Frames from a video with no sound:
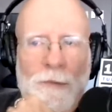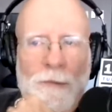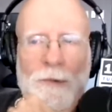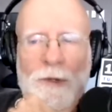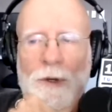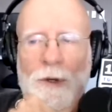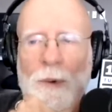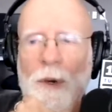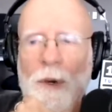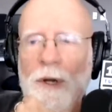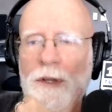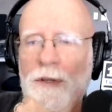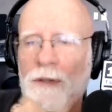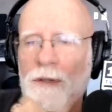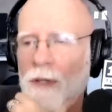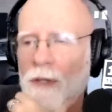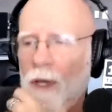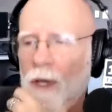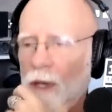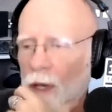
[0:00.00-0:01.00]
So what
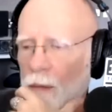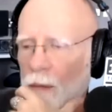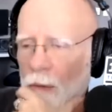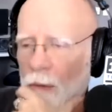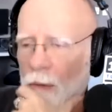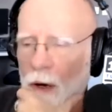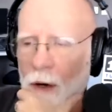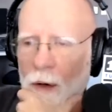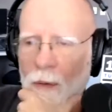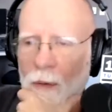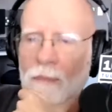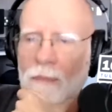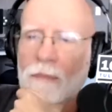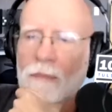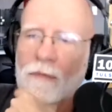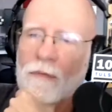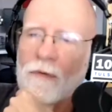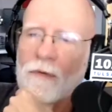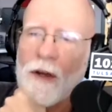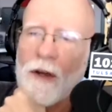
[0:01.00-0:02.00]
is our
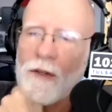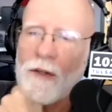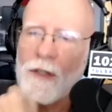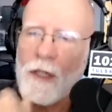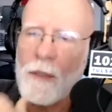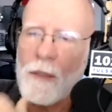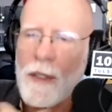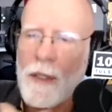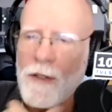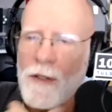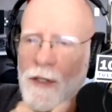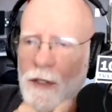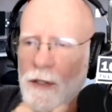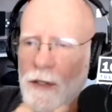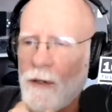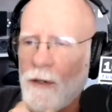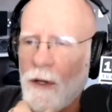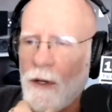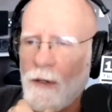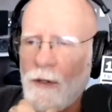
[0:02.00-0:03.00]
freshly
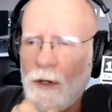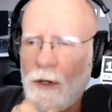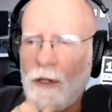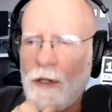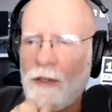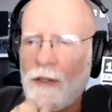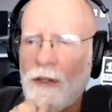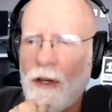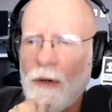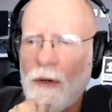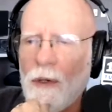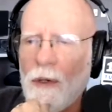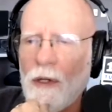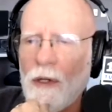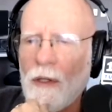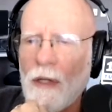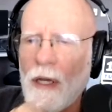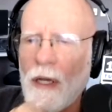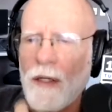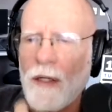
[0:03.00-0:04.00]
minted Attorney
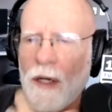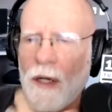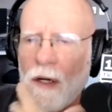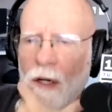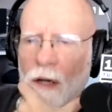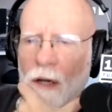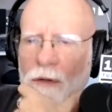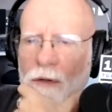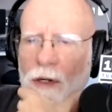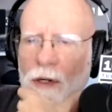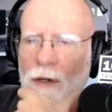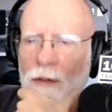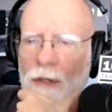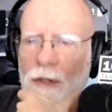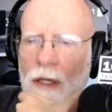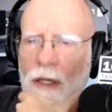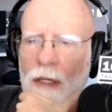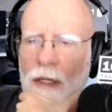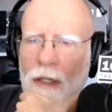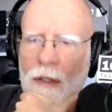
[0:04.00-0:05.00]
General and our governor
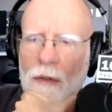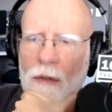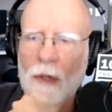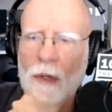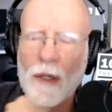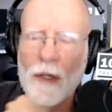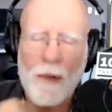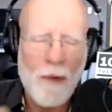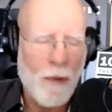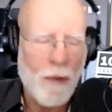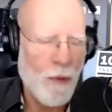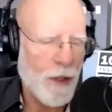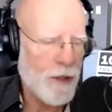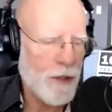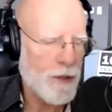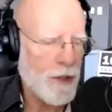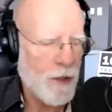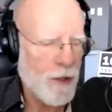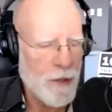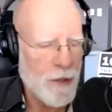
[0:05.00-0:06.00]
telling you? What
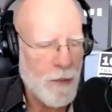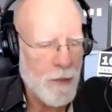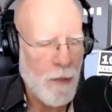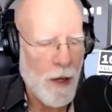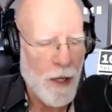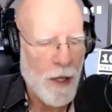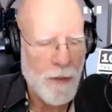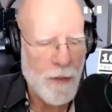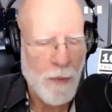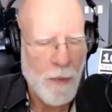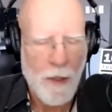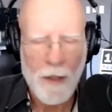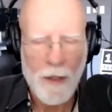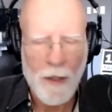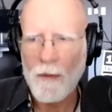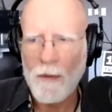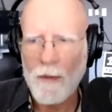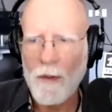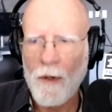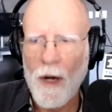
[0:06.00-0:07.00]
has their response been,
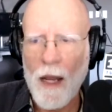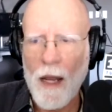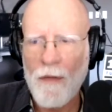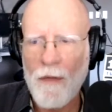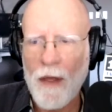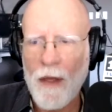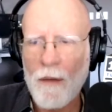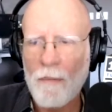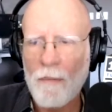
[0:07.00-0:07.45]
or have they?